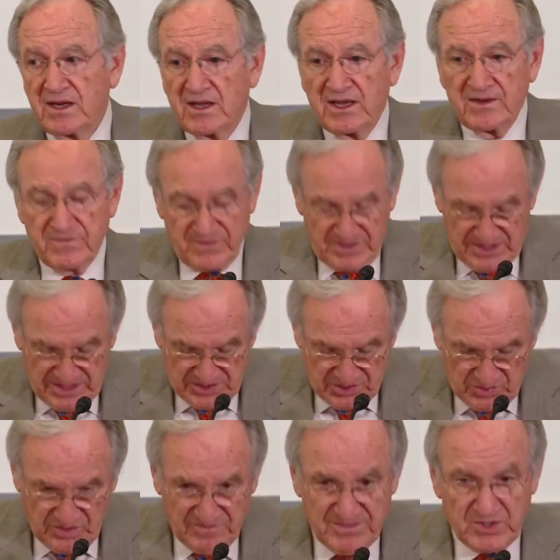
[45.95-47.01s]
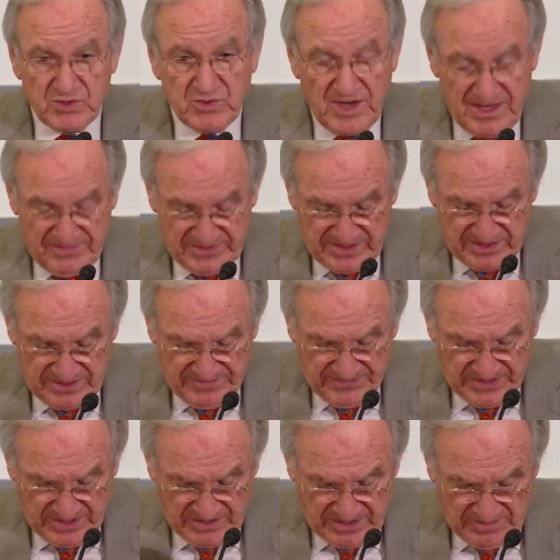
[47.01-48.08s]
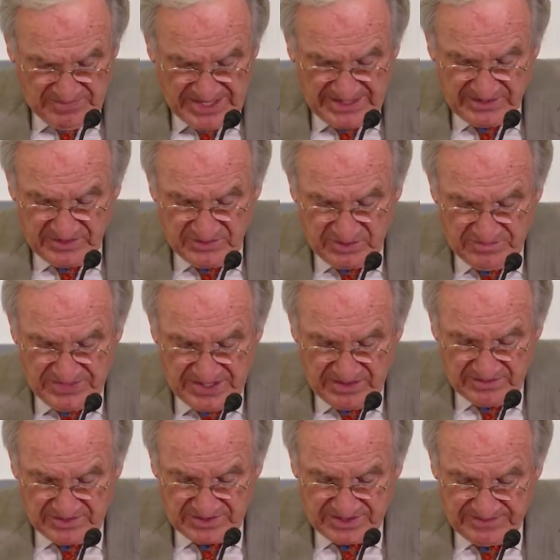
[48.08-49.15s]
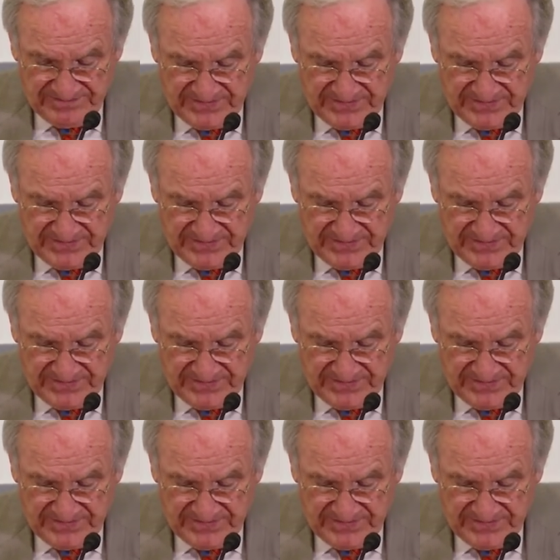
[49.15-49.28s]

a lot of kids who have been trafficked back to their parents.